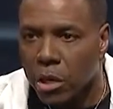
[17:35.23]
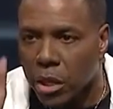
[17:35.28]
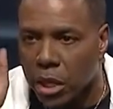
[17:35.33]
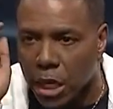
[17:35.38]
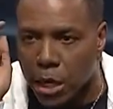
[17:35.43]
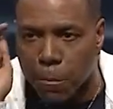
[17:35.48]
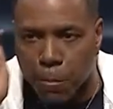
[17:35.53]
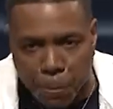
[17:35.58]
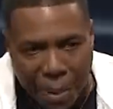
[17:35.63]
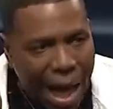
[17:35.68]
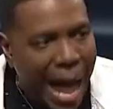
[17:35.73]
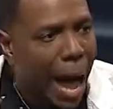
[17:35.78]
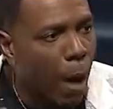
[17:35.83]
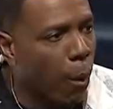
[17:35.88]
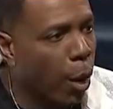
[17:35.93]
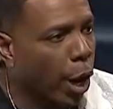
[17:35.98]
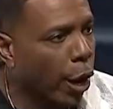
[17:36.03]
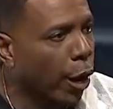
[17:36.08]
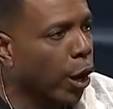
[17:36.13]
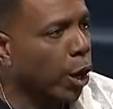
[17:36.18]
the
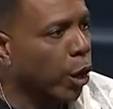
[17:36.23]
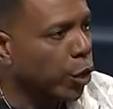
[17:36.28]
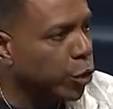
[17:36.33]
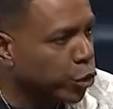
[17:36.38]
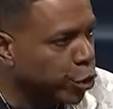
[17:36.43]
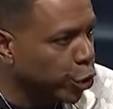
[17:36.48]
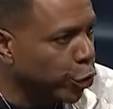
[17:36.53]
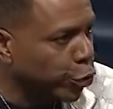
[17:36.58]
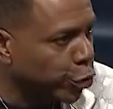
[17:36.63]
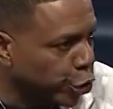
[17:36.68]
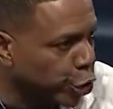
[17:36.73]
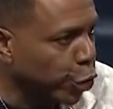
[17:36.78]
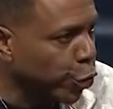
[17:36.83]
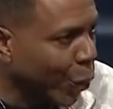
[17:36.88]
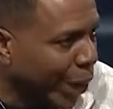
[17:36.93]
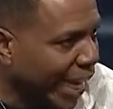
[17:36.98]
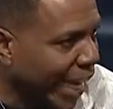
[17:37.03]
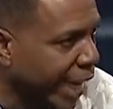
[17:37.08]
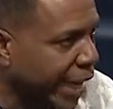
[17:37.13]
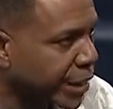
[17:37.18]
power to do
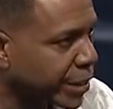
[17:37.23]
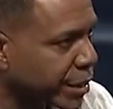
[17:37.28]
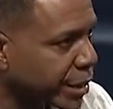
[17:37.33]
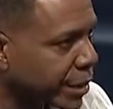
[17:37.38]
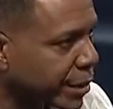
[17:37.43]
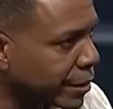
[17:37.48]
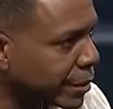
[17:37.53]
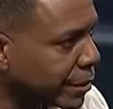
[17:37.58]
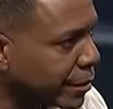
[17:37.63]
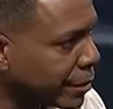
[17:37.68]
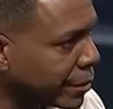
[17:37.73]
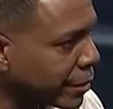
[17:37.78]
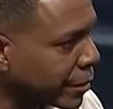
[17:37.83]
it?